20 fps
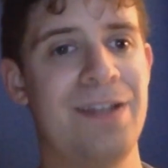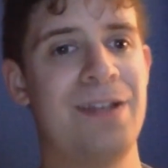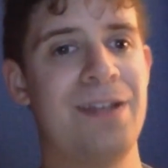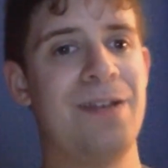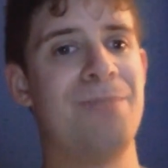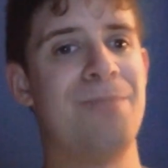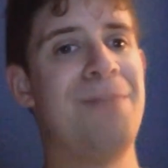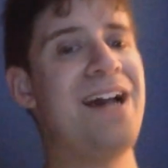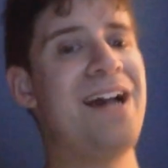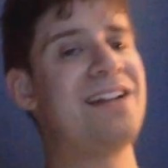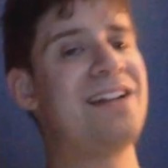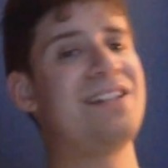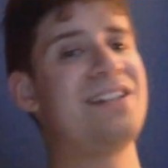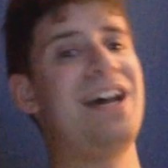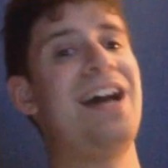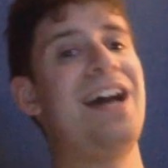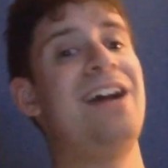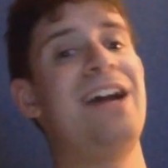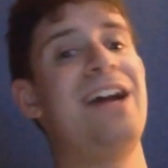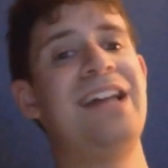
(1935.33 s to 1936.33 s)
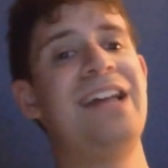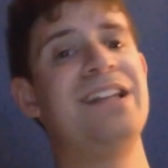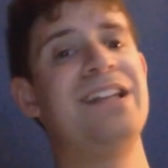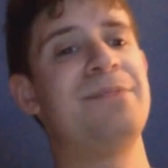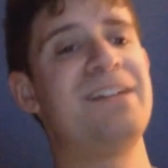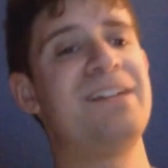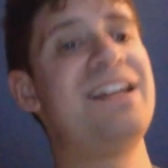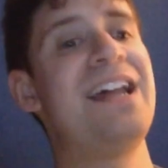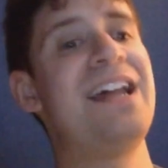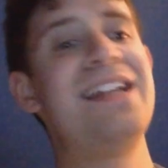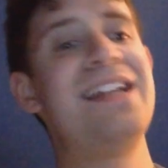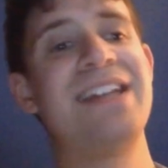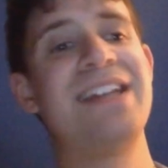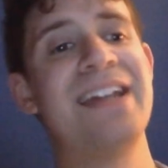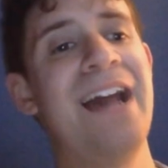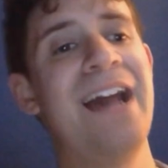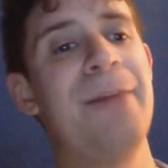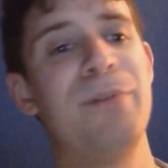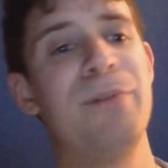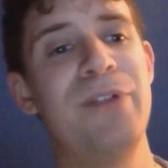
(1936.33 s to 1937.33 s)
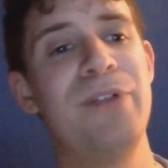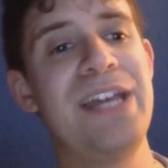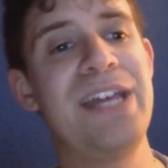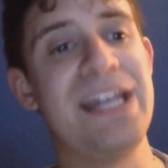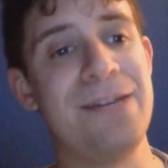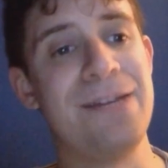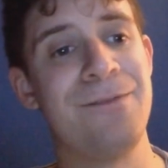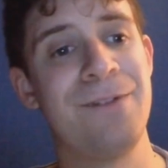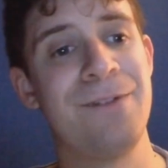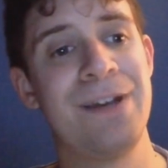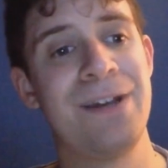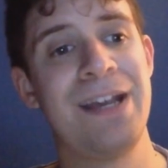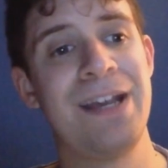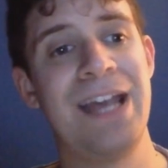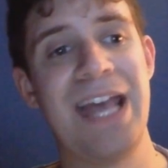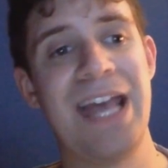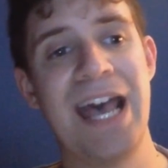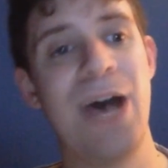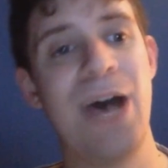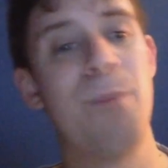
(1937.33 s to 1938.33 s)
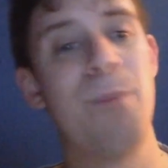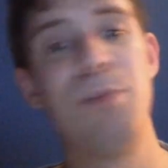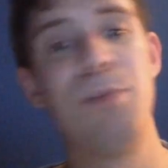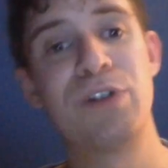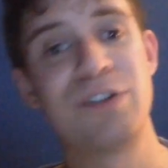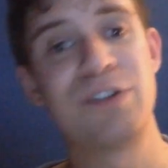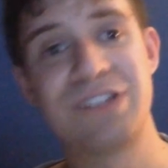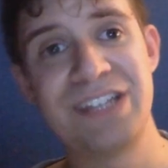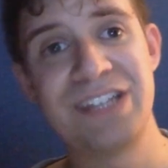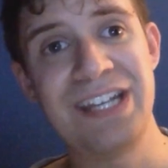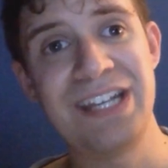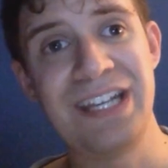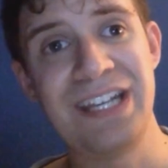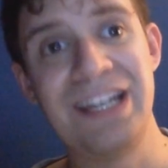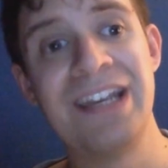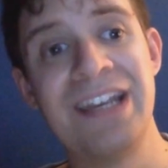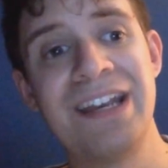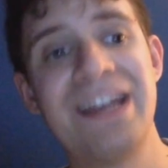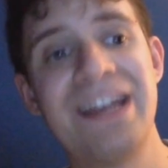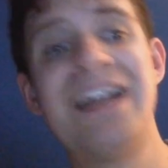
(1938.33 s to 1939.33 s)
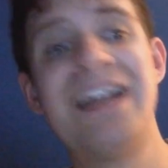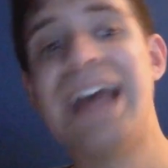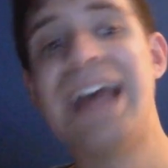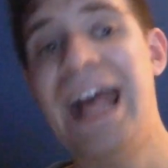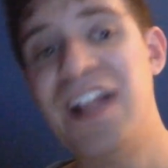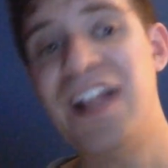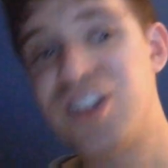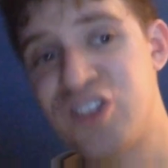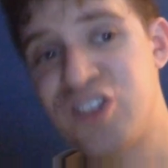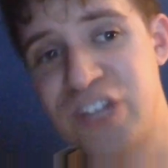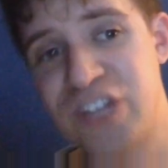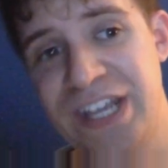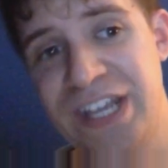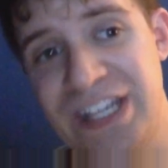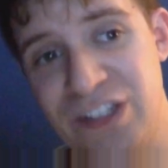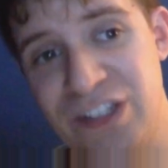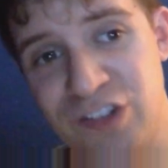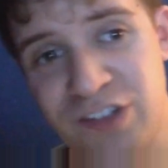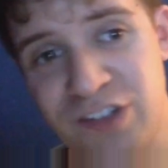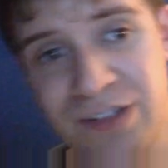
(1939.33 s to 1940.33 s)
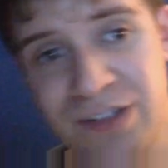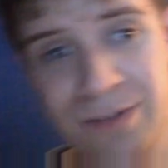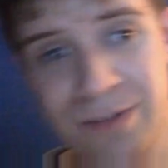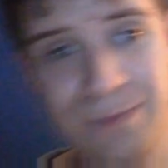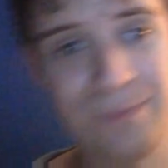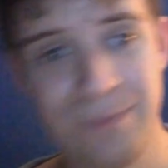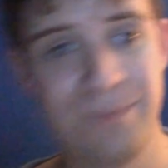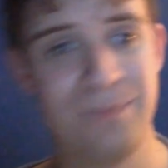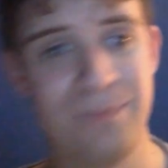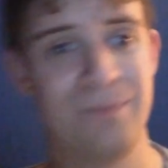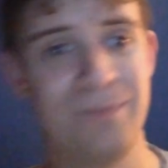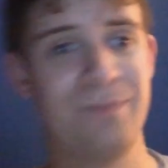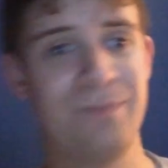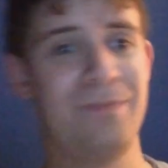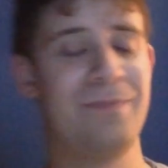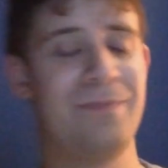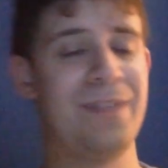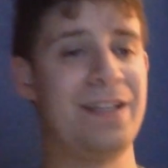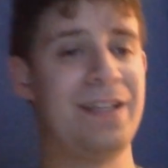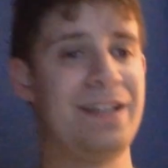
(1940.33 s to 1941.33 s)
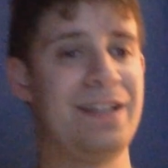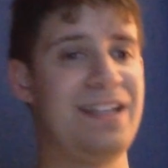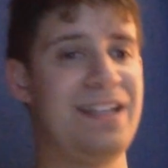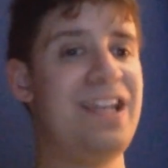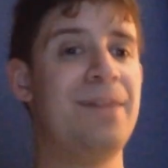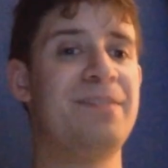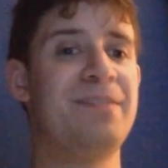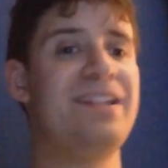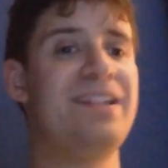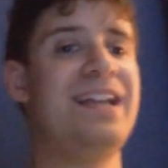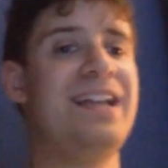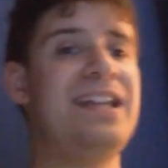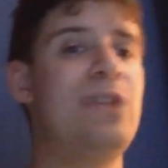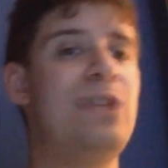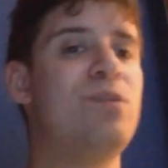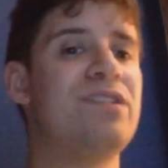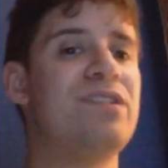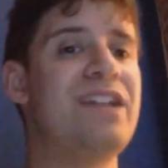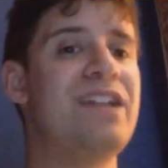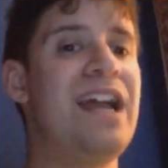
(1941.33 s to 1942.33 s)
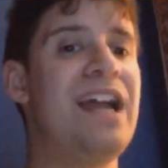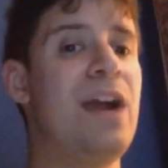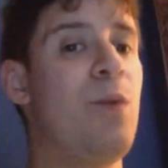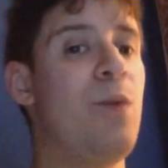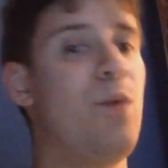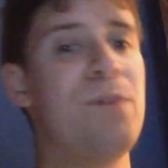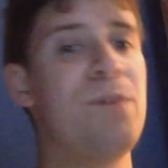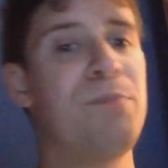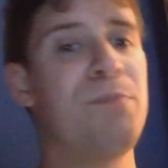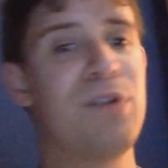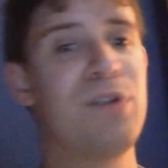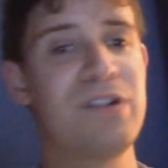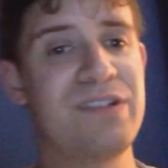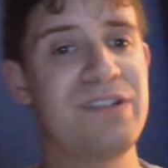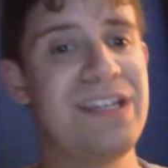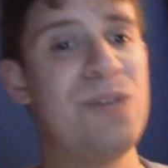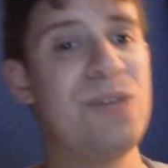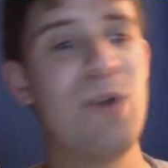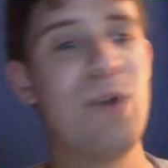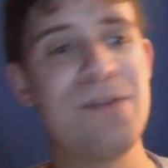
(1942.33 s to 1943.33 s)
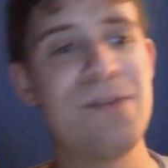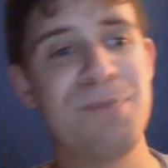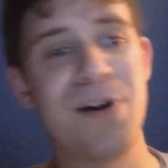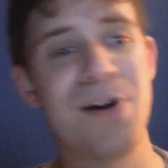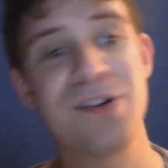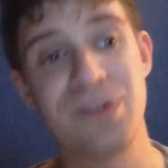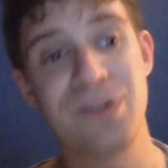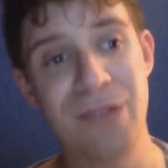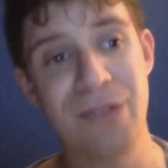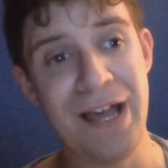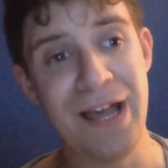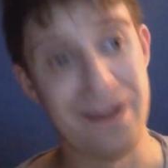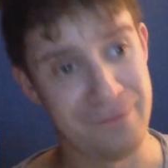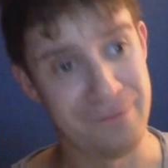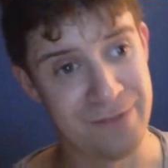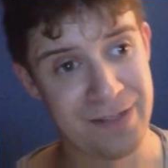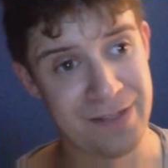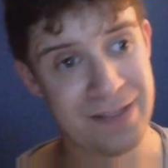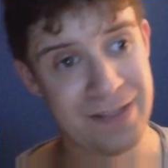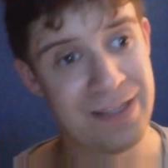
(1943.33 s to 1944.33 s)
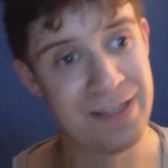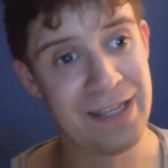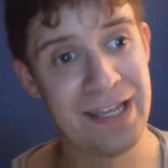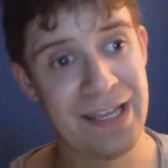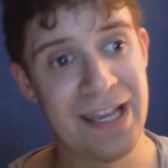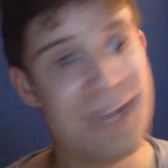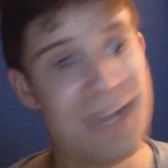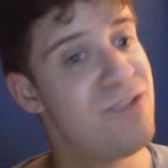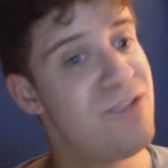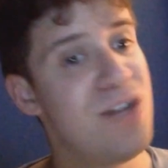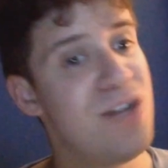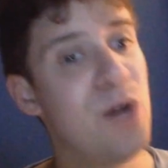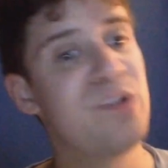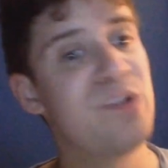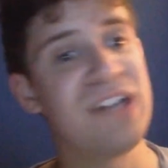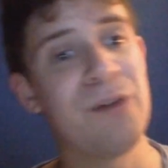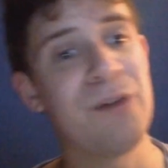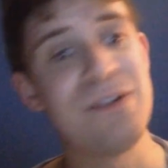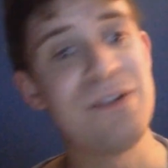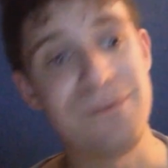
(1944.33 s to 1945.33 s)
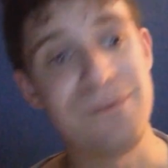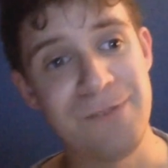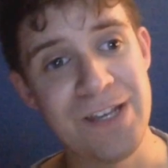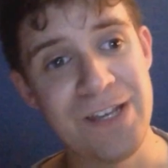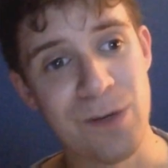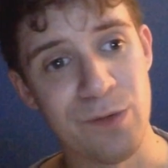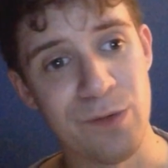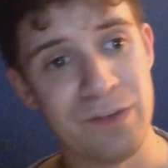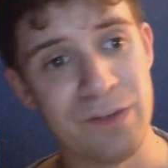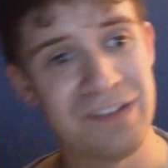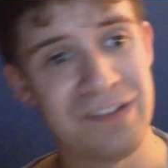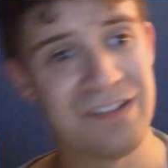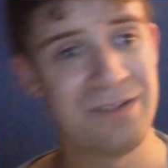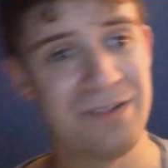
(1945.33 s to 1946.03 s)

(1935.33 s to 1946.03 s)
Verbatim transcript: McIntyre ended up saying that he cannot believe how Booker T has changed. He ended up saying that he was there with Booker T when Punk left and knows how he feels.